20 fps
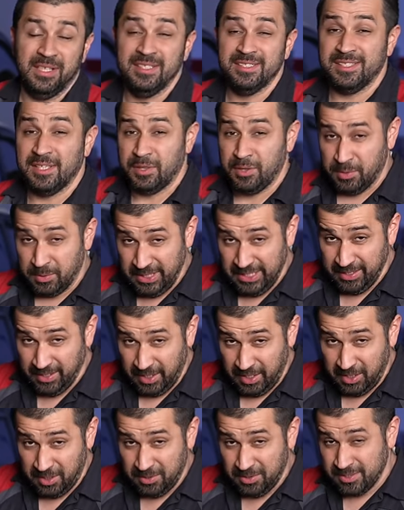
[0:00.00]
is a
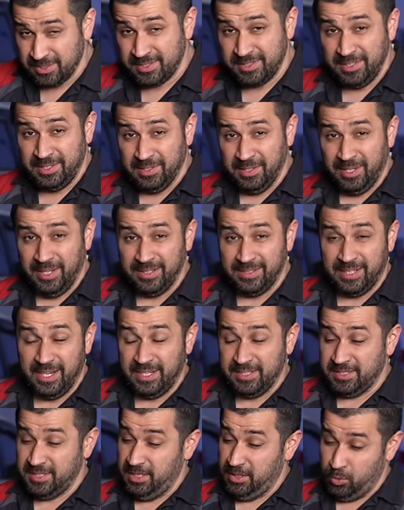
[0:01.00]
three-layer steel head
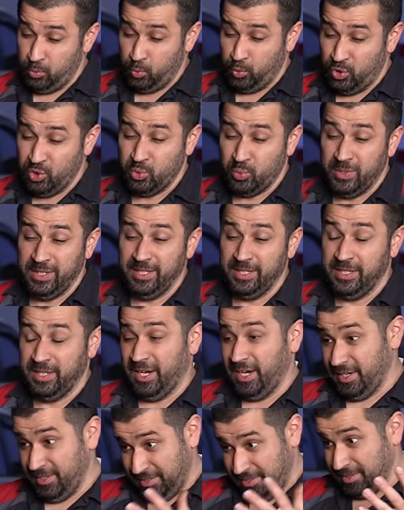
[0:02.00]
gasket, which is really
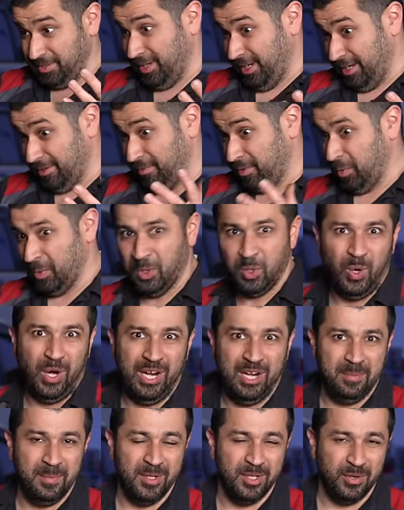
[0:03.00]
nice and kind of a
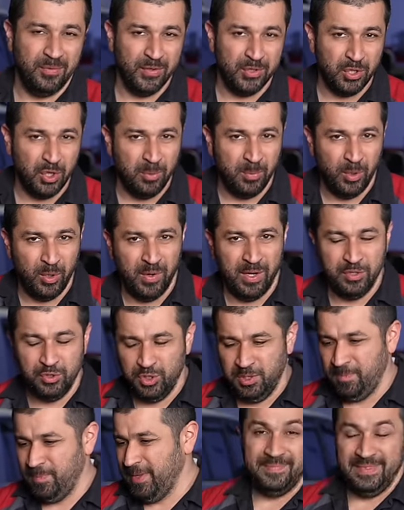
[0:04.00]
requirement of a turbo
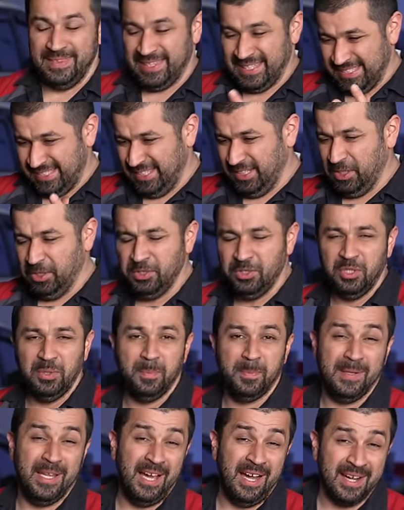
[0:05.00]
engine. The cylinder
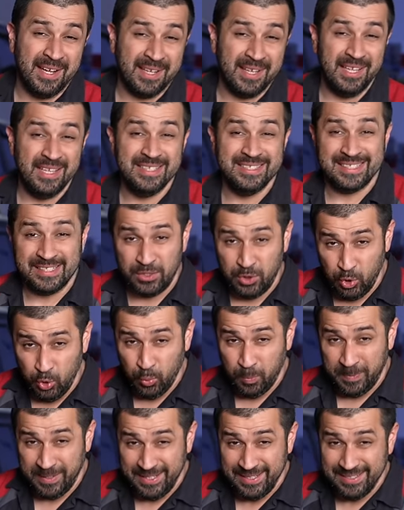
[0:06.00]
block is a
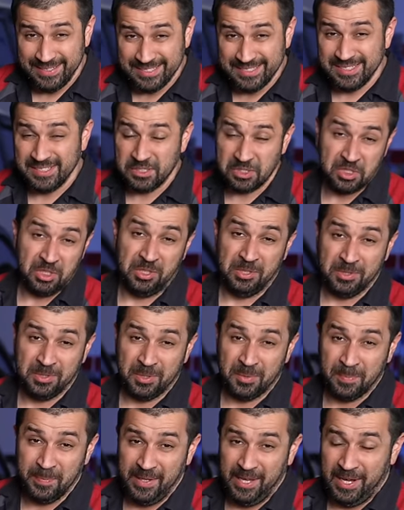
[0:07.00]
two-piece
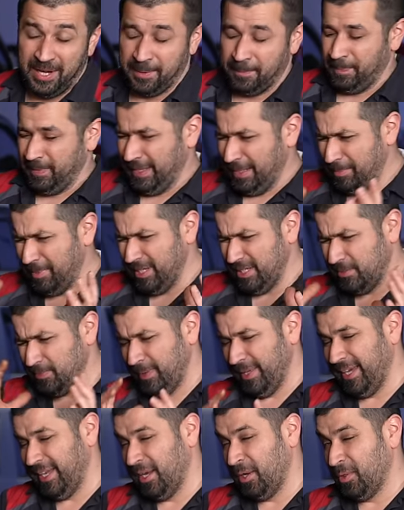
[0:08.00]
cylinder block. Let me
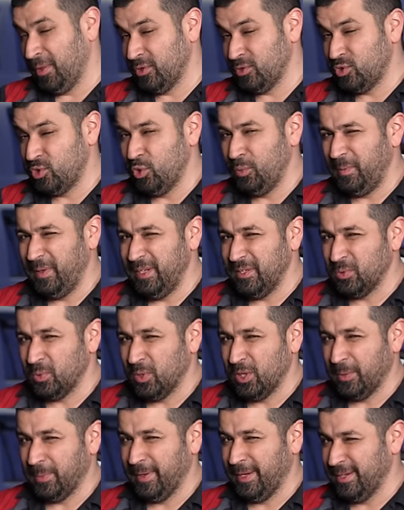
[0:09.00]
explain how those two-piece
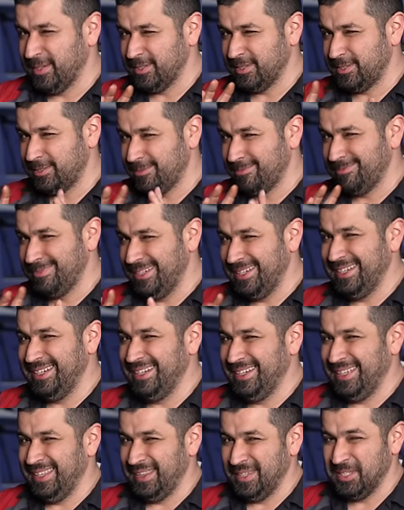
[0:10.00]
work, because
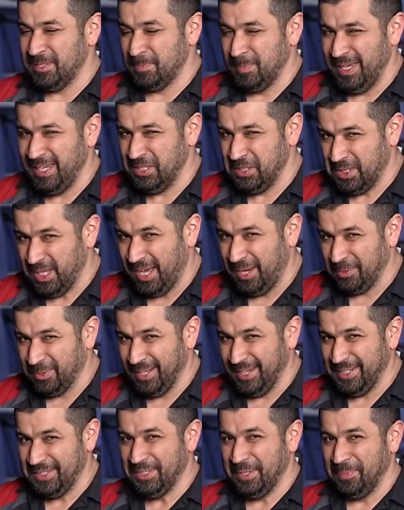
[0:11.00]
this may
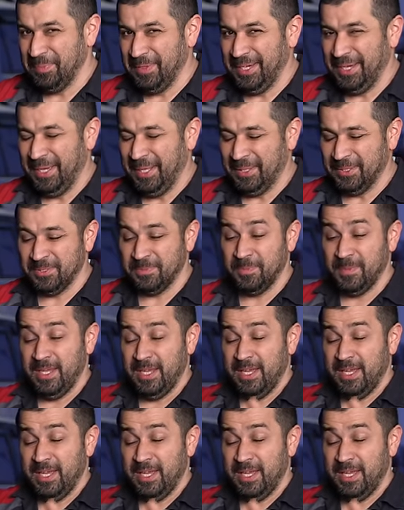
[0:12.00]
sound like something else.